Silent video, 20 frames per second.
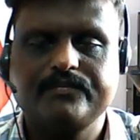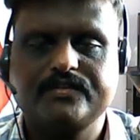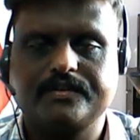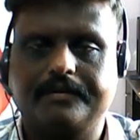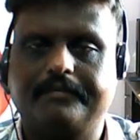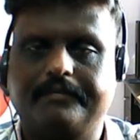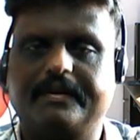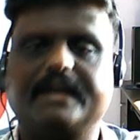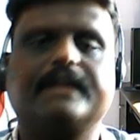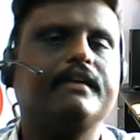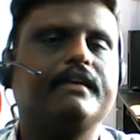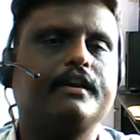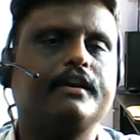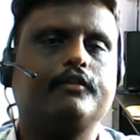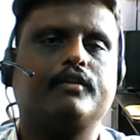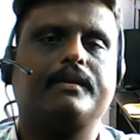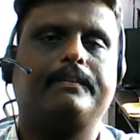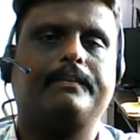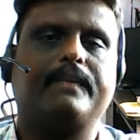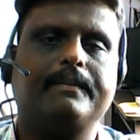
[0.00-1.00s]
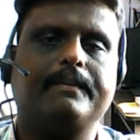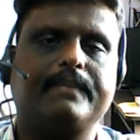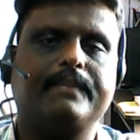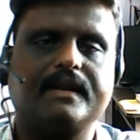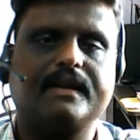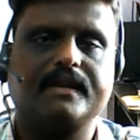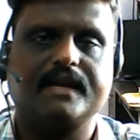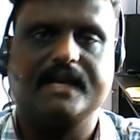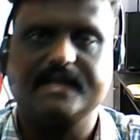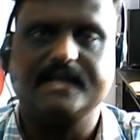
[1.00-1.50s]
So whenever your paper
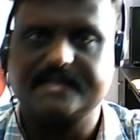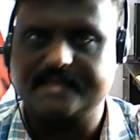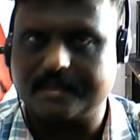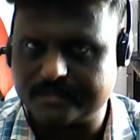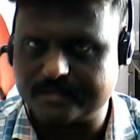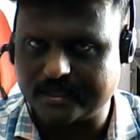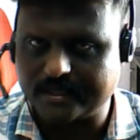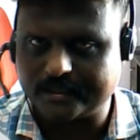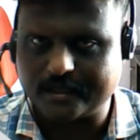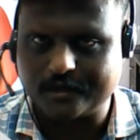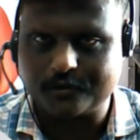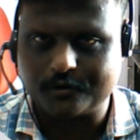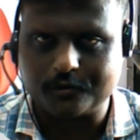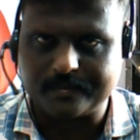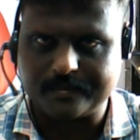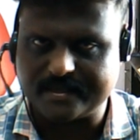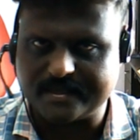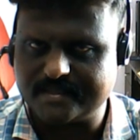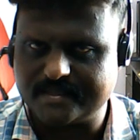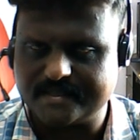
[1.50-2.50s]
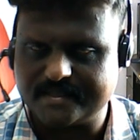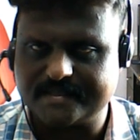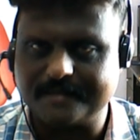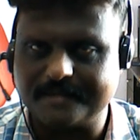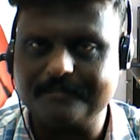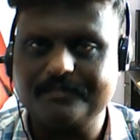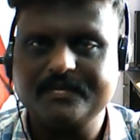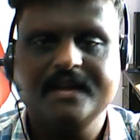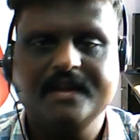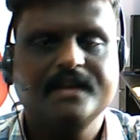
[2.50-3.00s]
is subjected to plagiarism,